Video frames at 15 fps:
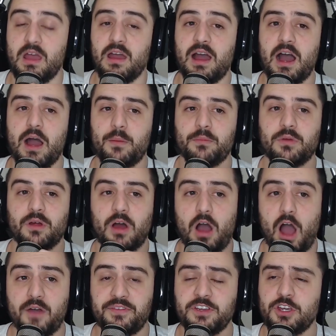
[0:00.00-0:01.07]

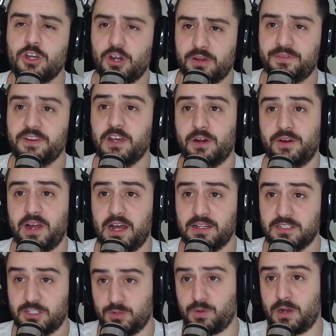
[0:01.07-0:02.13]
I think you got to figure it out.
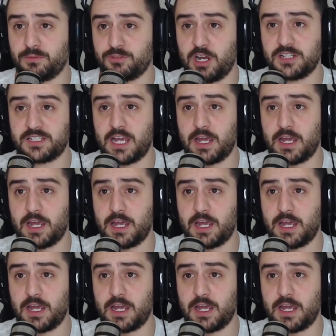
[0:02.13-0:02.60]
This is what I'm trying to say.